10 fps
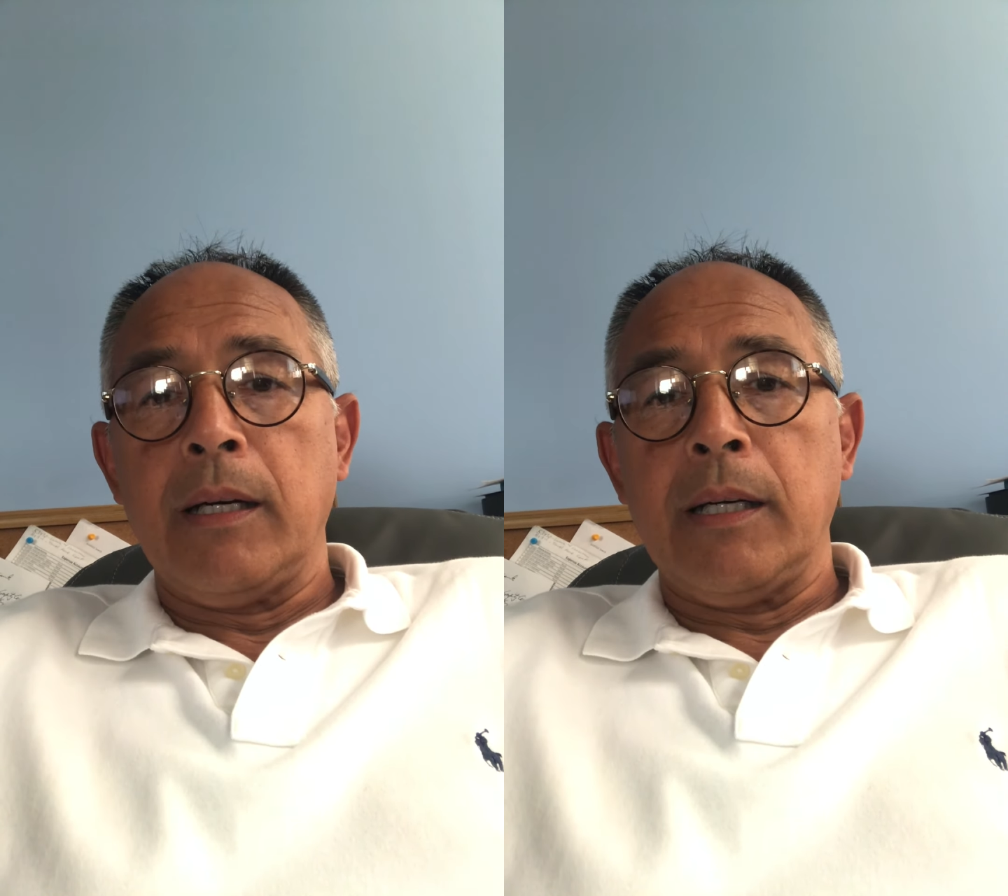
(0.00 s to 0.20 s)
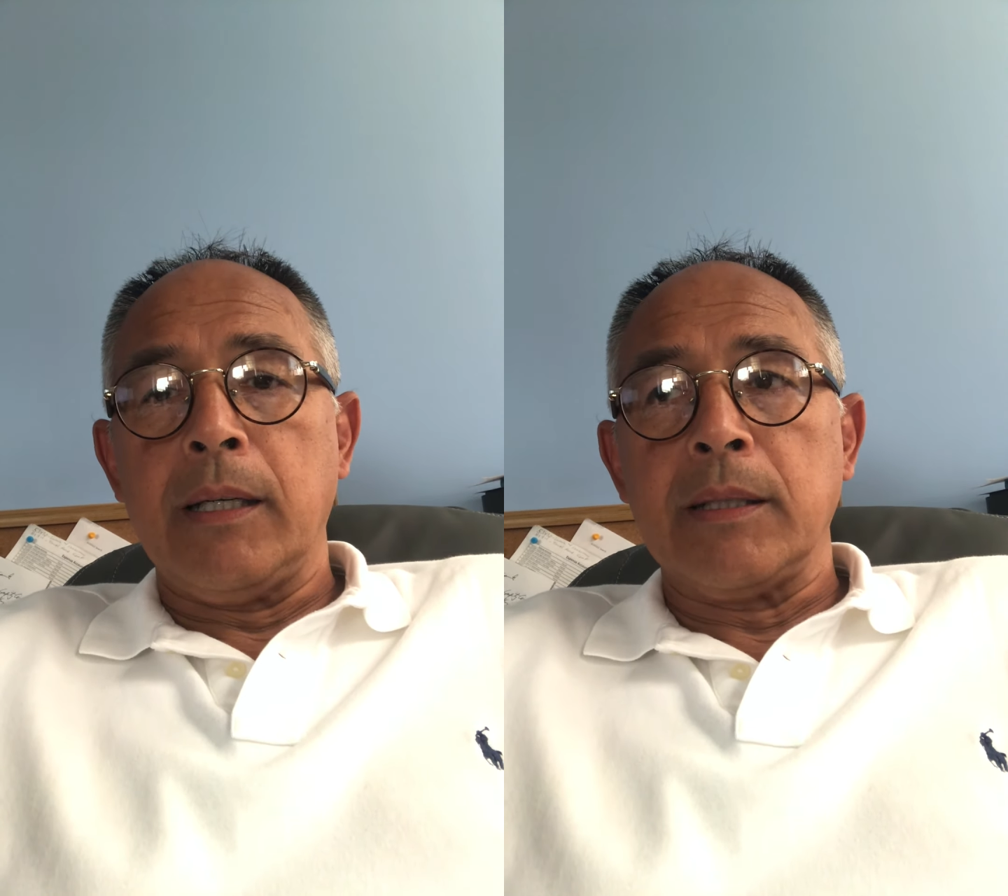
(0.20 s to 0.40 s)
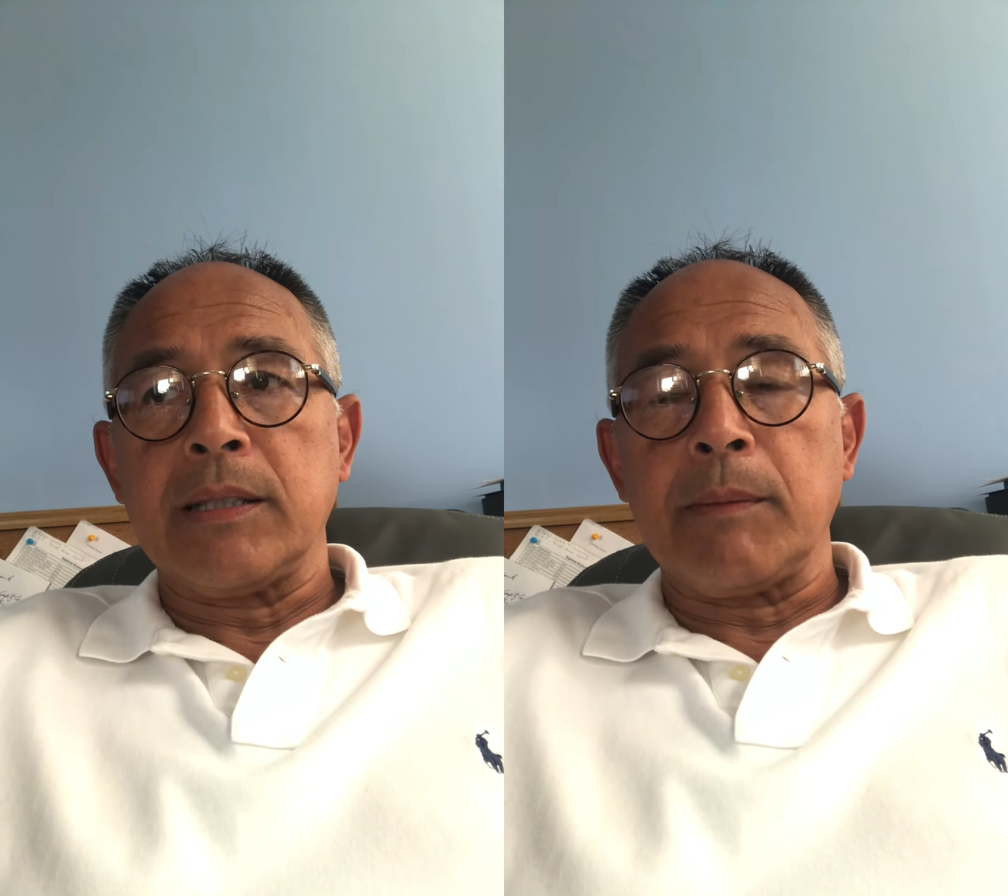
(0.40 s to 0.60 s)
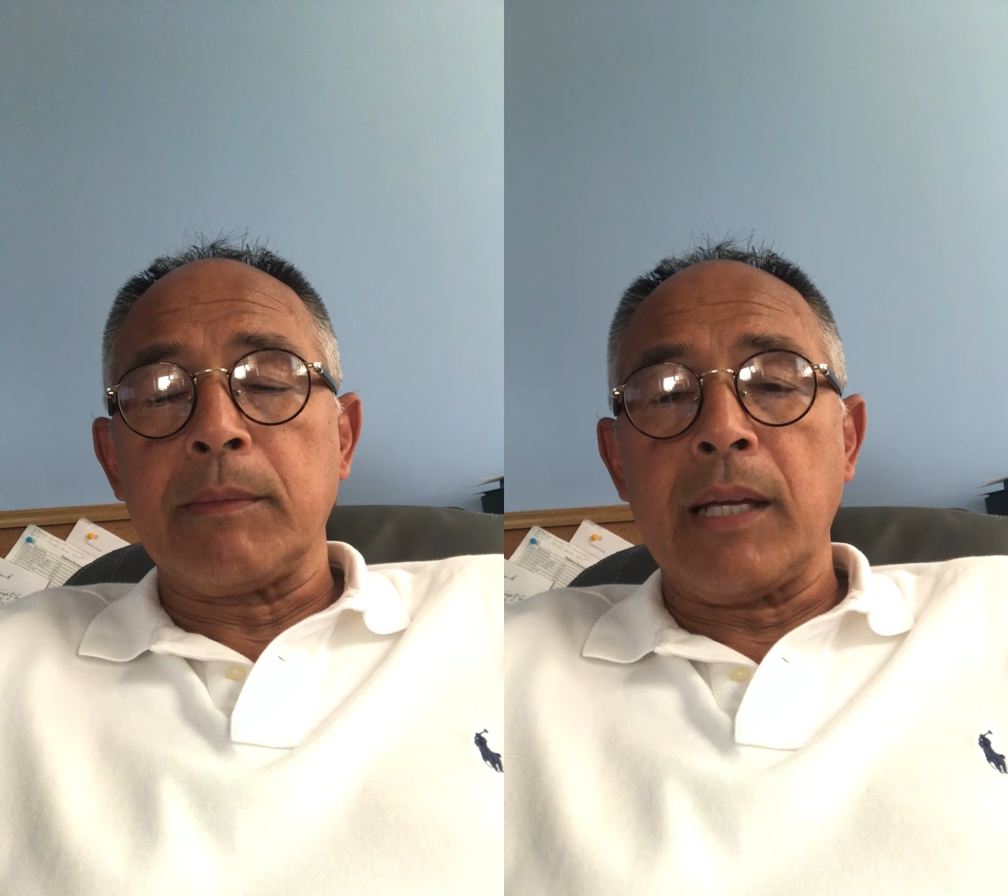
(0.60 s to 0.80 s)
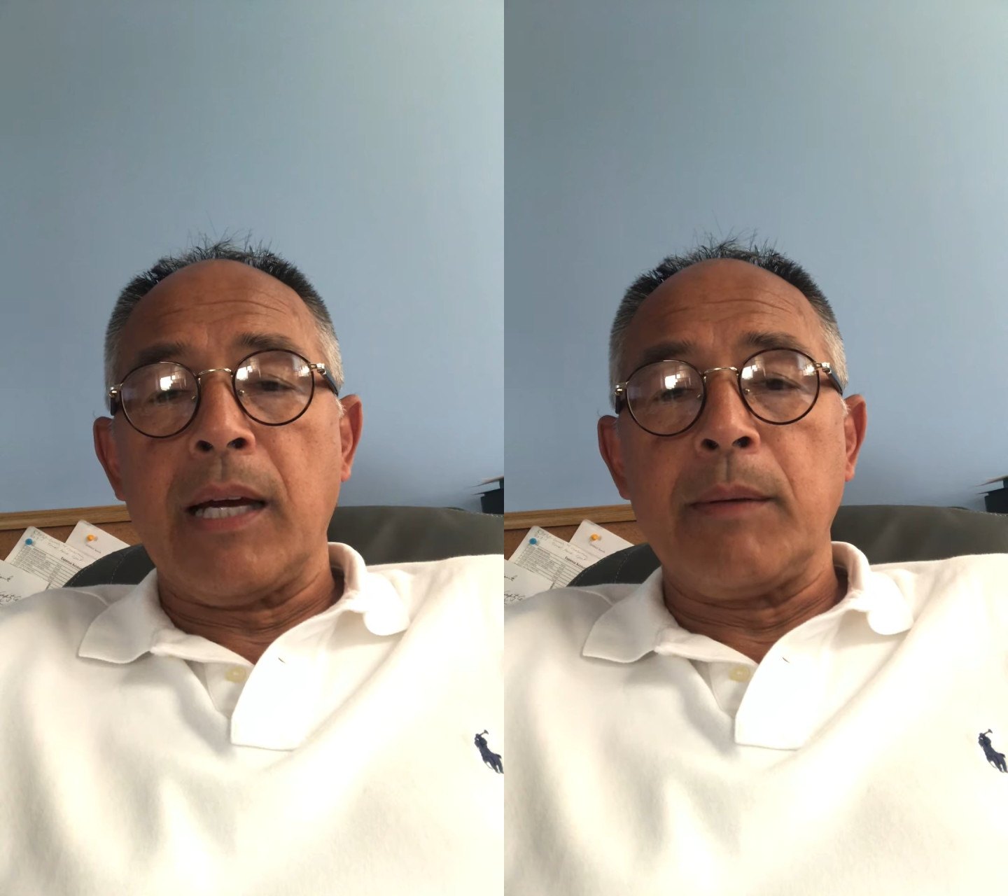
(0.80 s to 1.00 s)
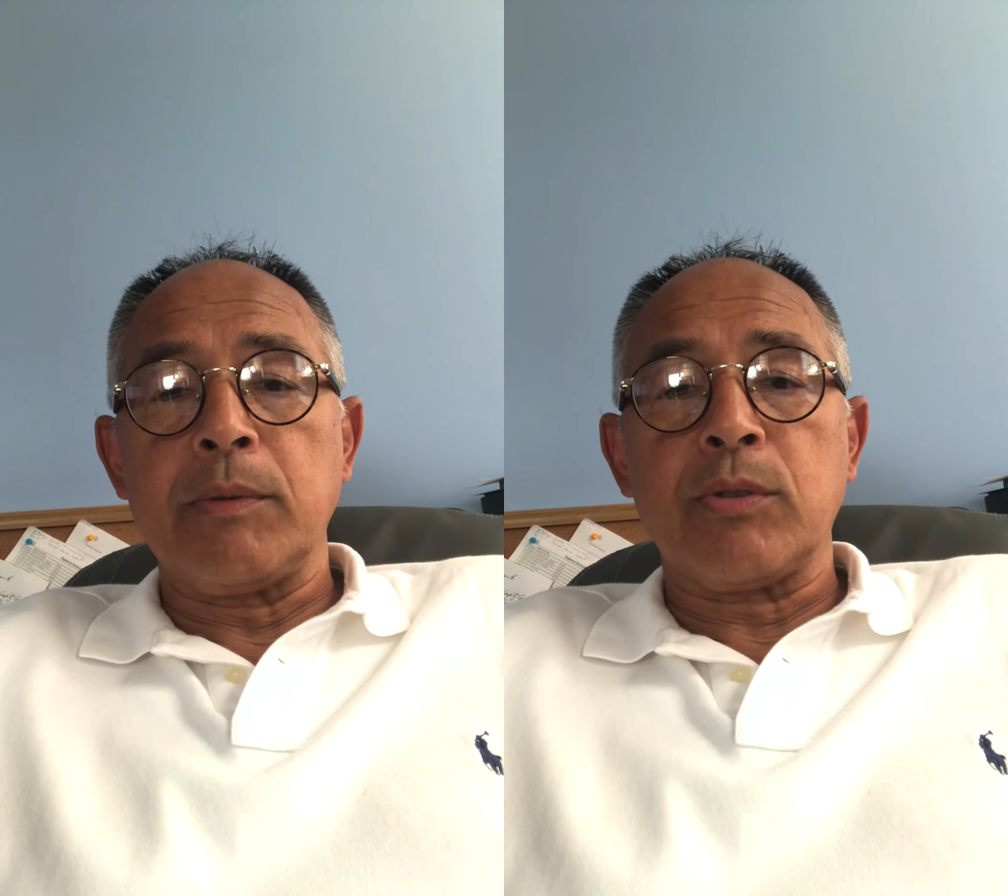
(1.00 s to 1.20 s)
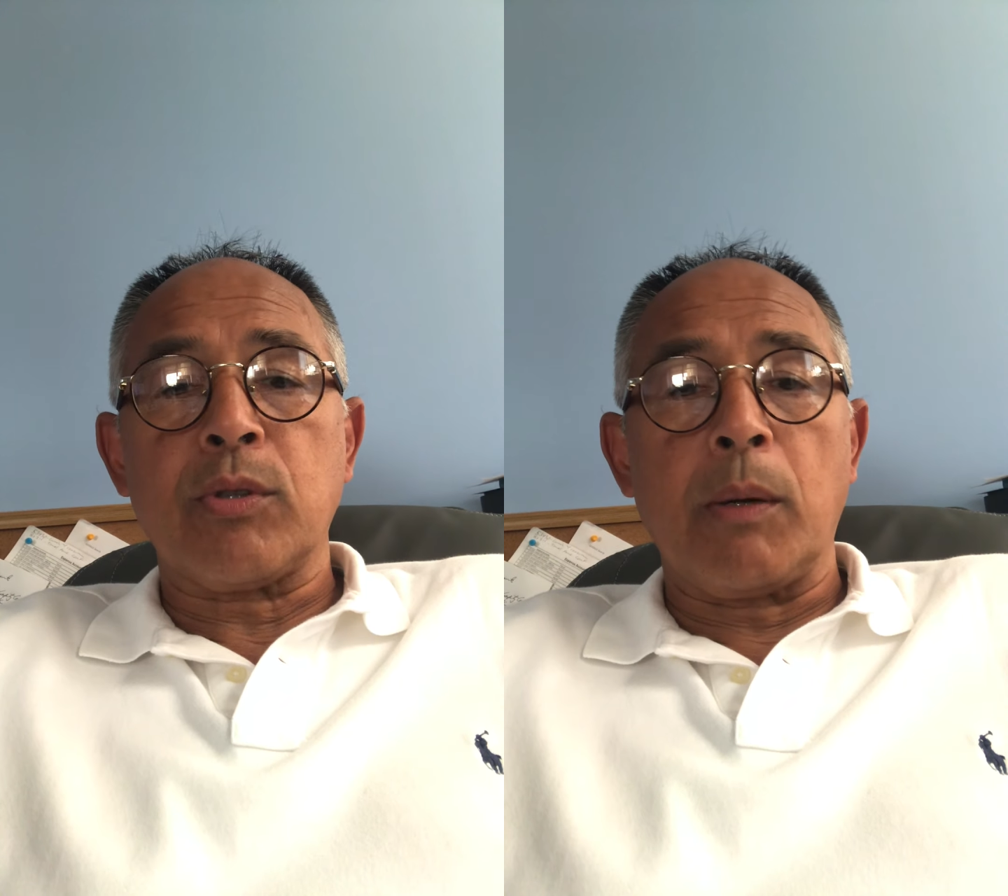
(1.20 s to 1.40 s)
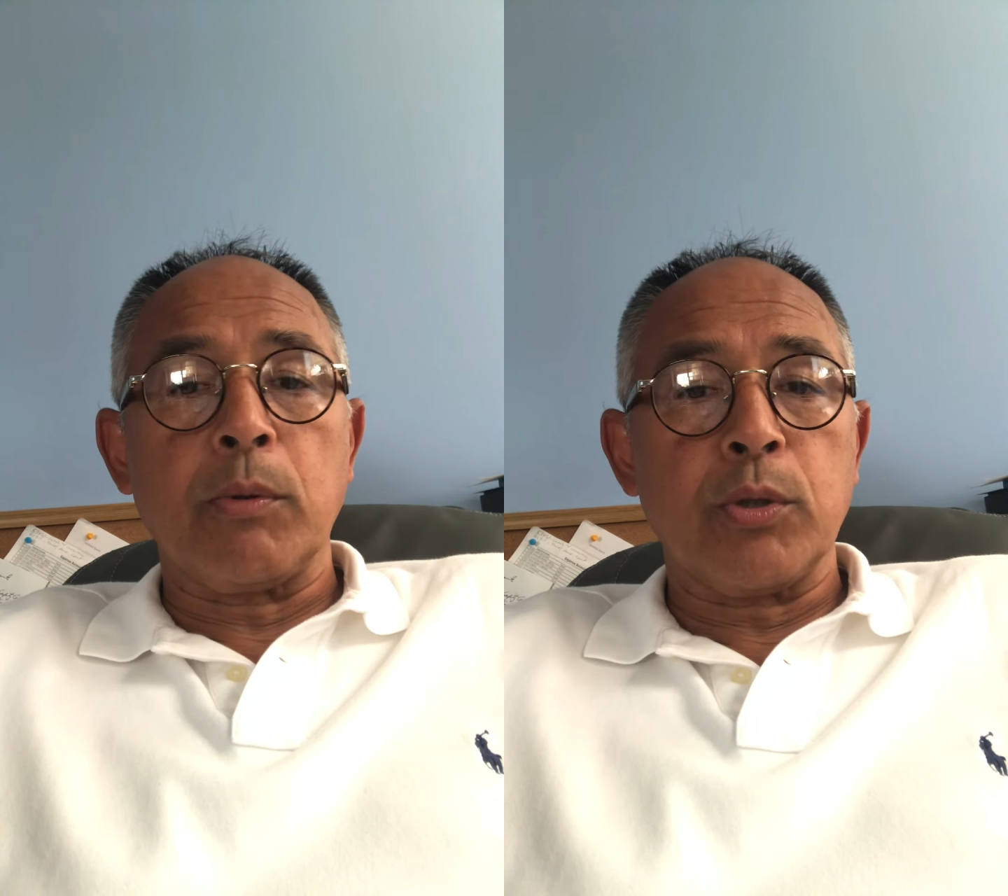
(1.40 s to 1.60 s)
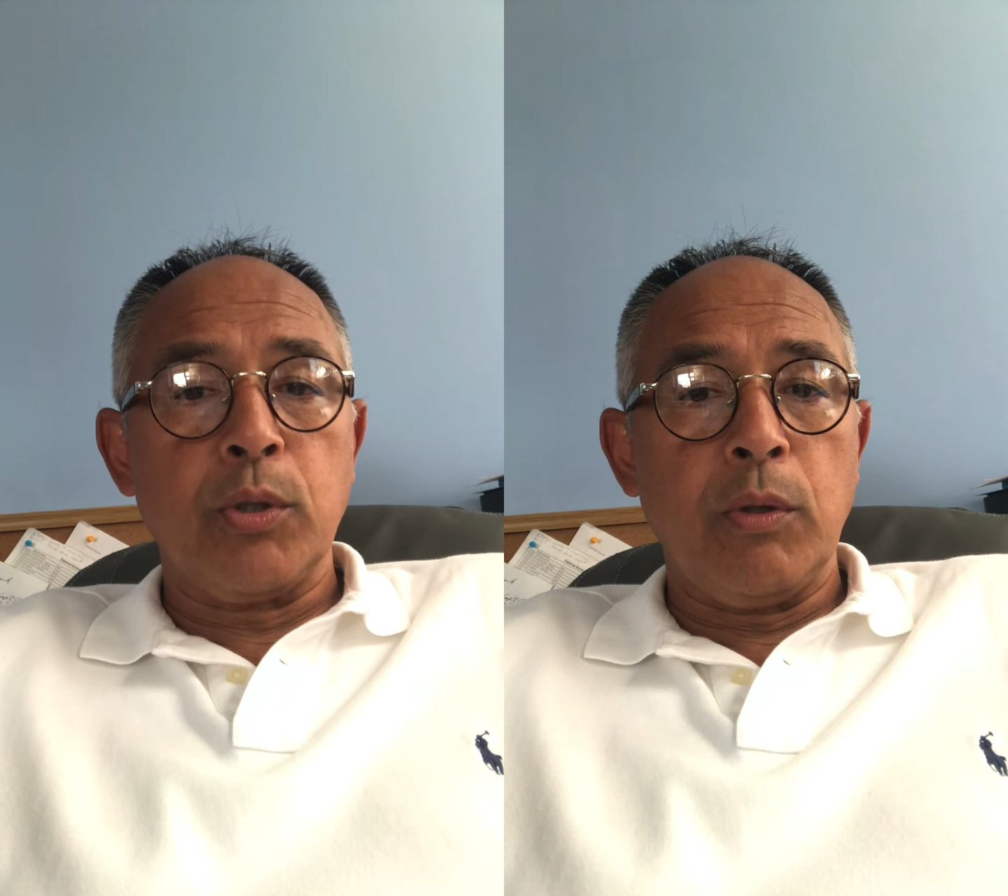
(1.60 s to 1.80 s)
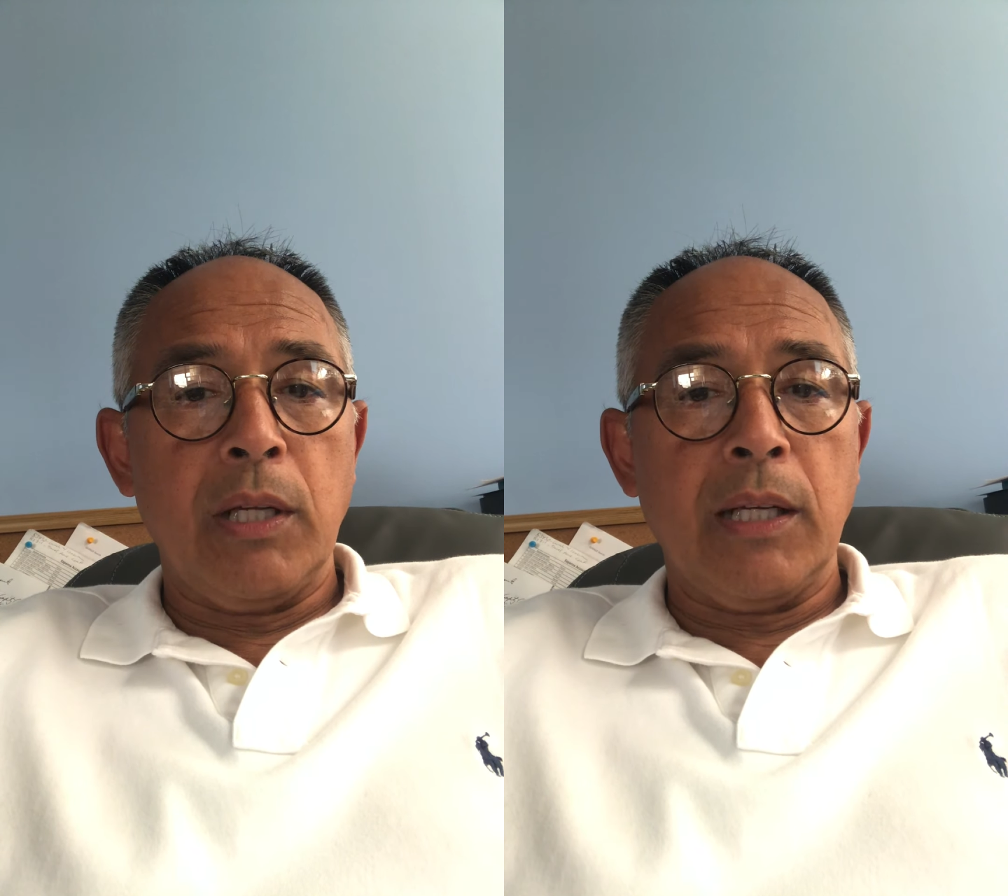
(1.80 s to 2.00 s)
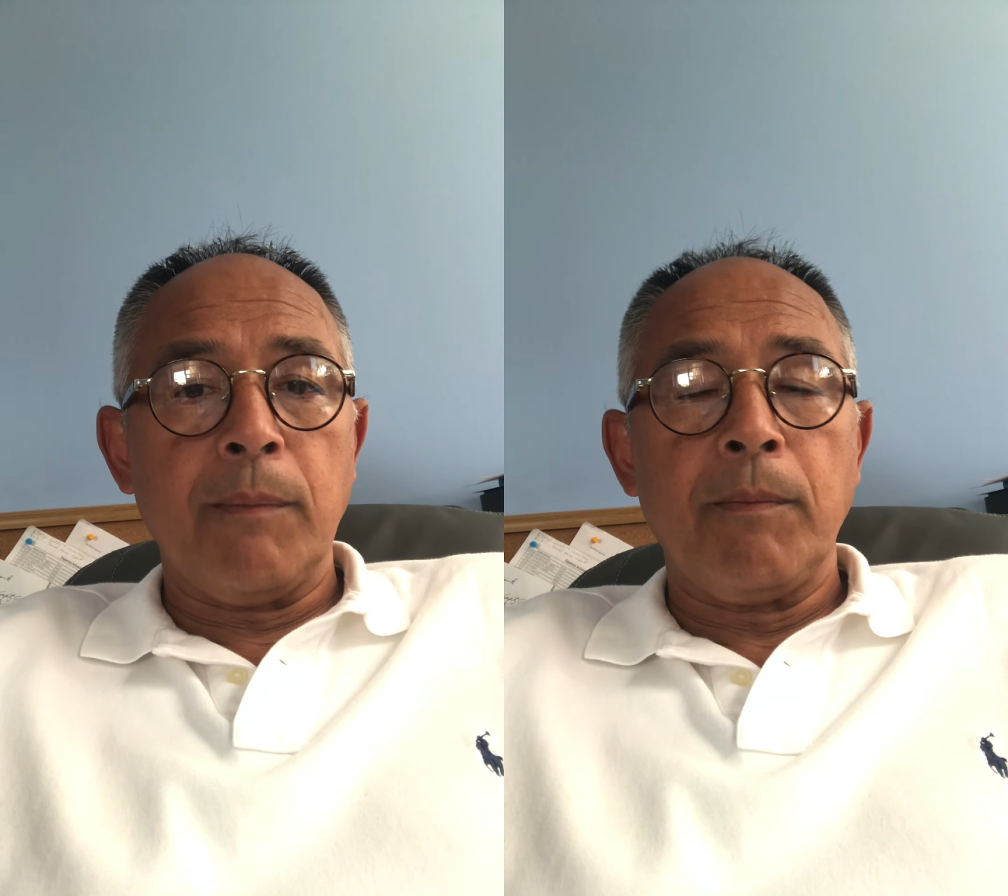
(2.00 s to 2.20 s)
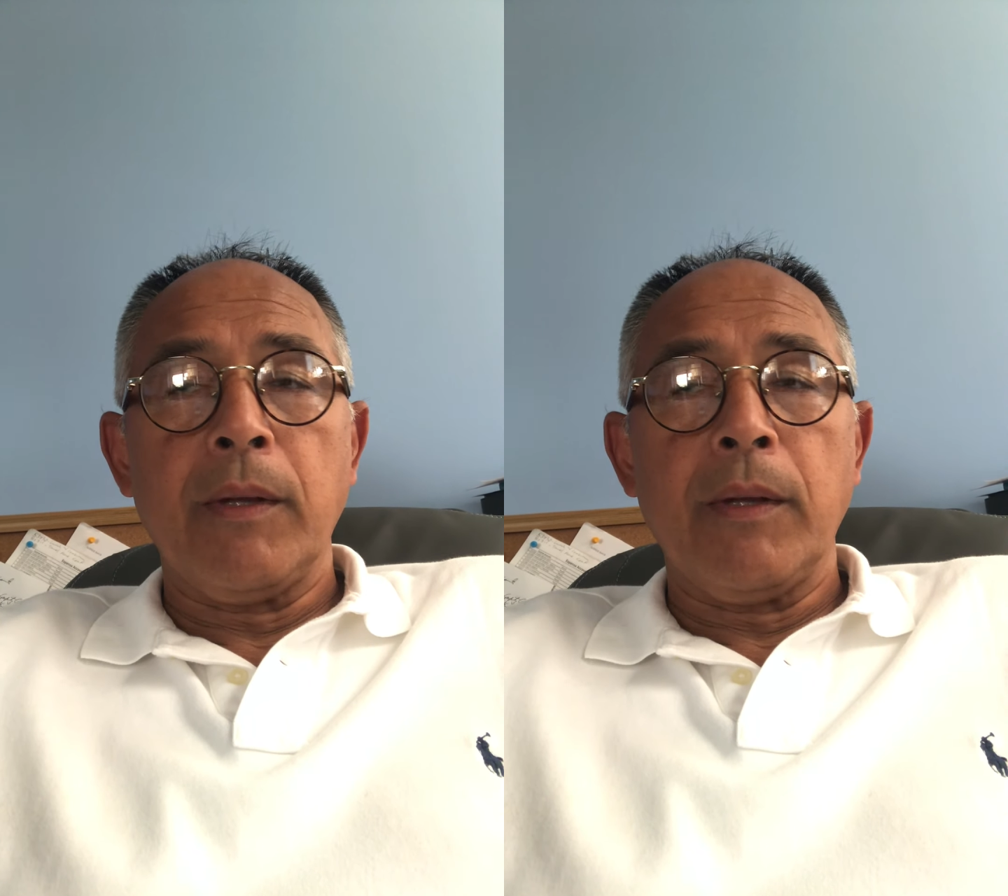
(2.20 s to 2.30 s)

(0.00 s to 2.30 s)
uh, sometimes troubleshooting,